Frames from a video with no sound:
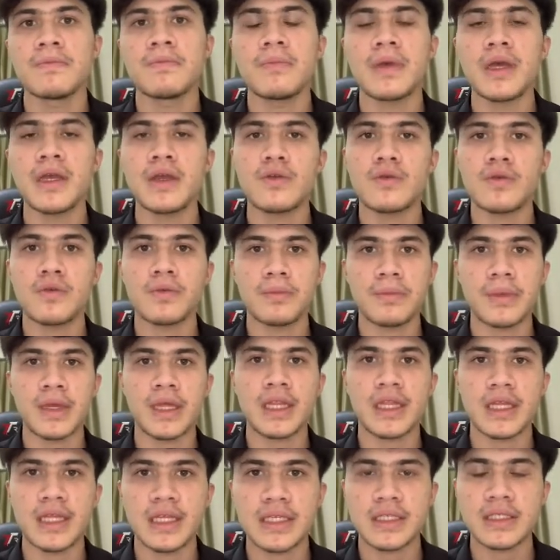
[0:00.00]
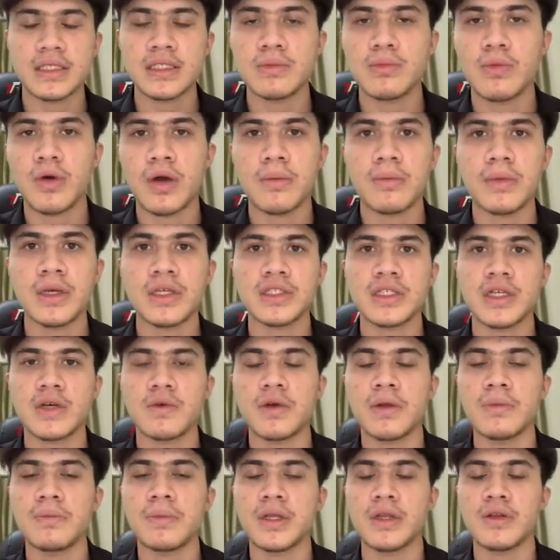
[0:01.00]
My group mate is Muhammad
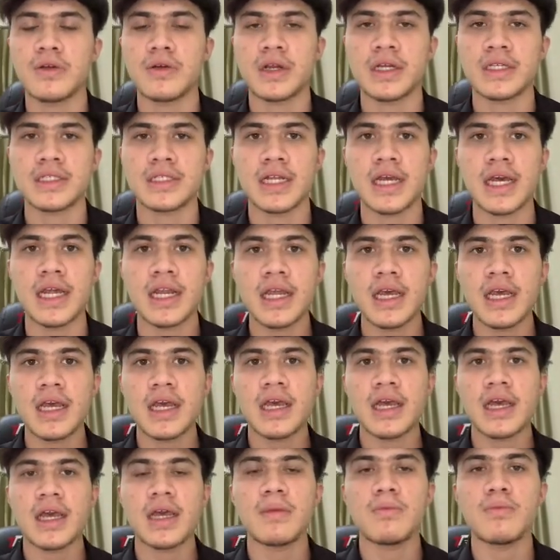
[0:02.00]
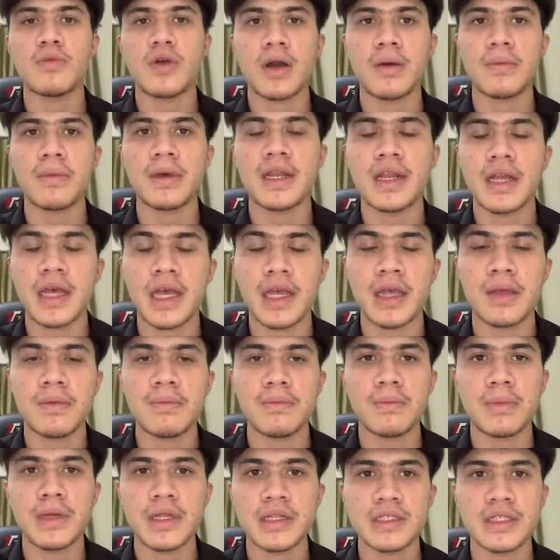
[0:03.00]
Syawal bin Norazlan and Muhammad
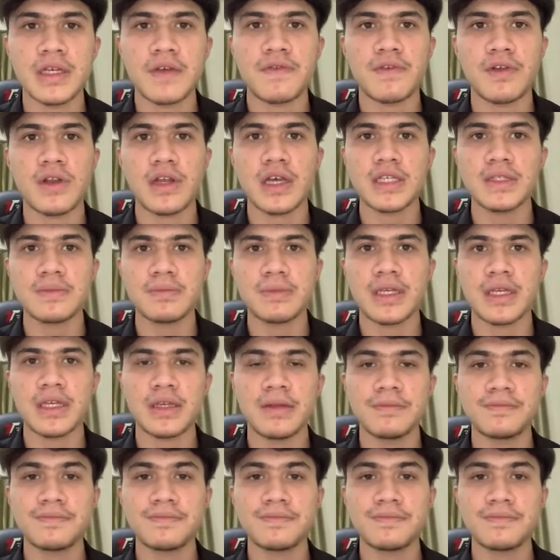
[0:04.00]
Naim bin Saiful Azmi.